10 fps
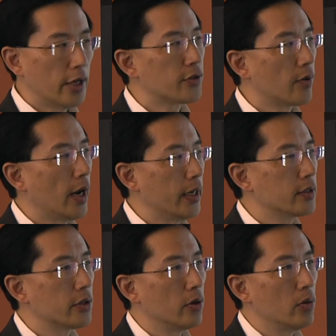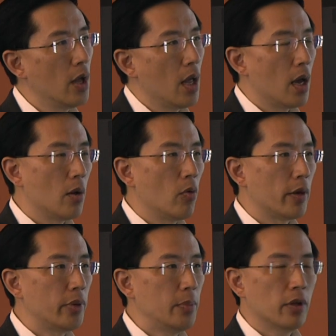That's right. So
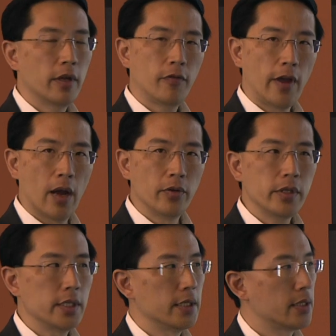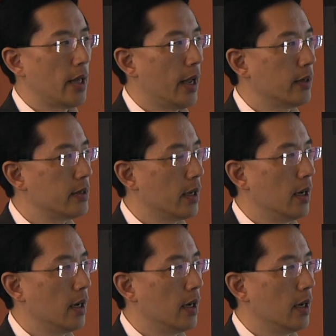what people have found is that